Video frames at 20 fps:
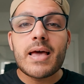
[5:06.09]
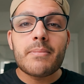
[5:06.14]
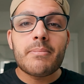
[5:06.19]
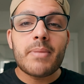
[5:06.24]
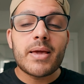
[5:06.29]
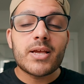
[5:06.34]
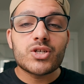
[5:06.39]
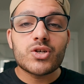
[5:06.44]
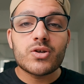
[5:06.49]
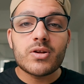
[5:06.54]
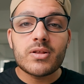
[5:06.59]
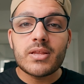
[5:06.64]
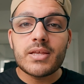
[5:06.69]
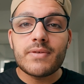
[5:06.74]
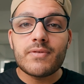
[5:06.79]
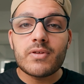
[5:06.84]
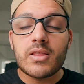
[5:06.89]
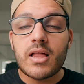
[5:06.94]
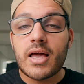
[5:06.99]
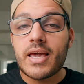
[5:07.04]
Make sure to
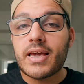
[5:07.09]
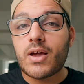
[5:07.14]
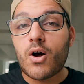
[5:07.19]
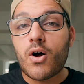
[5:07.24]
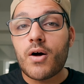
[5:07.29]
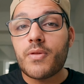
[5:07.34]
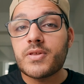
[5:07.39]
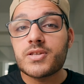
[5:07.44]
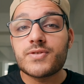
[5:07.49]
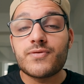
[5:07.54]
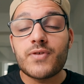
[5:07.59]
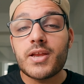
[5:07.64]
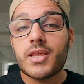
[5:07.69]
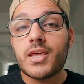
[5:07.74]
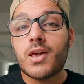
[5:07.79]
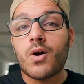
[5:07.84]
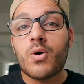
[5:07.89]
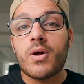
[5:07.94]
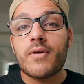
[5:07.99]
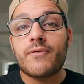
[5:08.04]
leave a like on this
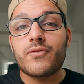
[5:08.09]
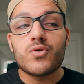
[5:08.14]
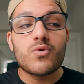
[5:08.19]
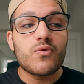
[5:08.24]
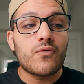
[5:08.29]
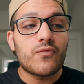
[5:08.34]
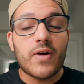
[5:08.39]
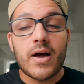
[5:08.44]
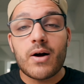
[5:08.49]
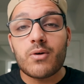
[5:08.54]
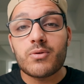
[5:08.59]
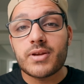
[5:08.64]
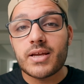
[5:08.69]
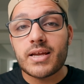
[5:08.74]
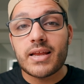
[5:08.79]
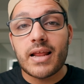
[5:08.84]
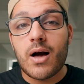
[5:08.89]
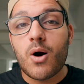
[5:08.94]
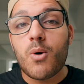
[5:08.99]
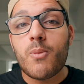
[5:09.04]
video if you found
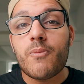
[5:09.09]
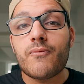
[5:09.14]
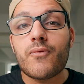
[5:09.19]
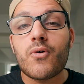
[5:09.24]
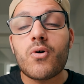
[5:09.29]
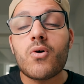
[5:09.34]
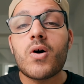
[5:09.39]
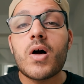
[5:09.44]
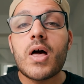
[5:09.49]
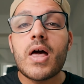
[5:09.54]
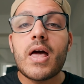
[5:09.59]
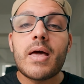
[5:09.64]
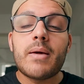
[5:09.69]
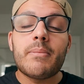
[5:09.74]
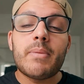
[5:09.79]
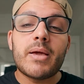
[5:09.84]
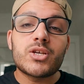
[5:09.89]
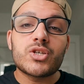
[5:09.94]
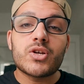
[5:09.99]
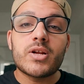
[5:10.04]
it helpful.
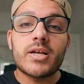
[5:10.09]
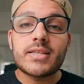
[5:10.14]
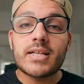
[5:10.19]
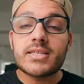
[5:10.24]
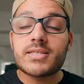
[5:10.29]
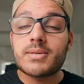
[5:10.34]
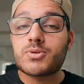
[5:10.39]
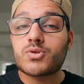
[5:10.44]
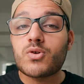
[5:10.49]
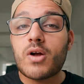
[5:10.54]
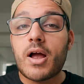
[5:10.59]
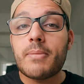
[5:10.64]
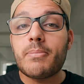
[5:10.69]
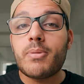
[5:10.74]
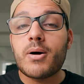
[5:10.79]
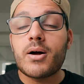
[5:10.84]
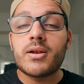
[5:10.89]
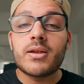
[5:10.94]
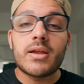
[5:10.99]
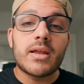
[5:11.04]
Make sure to hit that subscribe
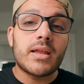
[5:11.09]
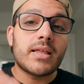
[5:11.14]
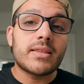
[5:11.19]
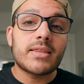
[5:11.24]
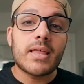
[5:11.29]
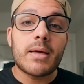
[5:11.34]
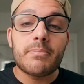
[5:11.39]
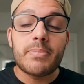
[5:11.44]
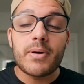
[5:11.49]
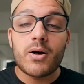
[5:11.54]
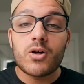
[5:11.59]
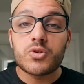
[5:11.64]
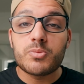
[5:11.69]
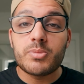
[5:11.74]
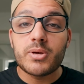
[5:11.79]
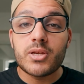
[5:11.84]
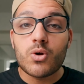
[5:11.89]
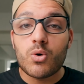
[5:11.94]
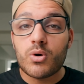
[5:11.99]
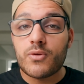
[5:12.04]
button and hit that bell to
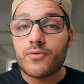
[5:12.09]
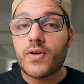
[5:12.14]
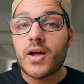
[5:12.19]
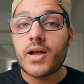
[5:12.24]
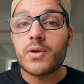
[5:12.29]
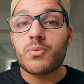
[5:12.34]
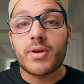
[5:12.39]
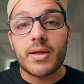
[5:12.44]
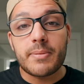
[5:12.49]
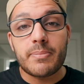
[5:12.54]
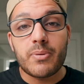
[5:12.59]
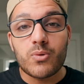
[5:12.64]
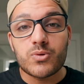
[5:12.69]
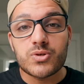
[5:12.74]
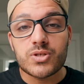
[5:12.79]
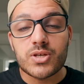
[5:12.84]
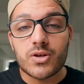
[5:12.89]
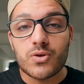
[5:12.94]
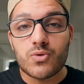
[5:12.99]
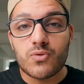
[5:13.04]
be notified when I
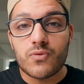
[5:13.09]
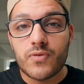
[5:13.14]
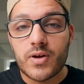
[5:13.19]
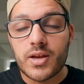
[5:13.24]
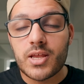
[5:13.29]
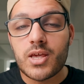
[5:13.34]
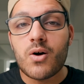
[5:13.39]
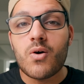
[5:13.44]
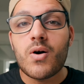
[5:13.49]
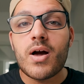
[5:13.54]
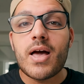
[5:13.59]
post a new video.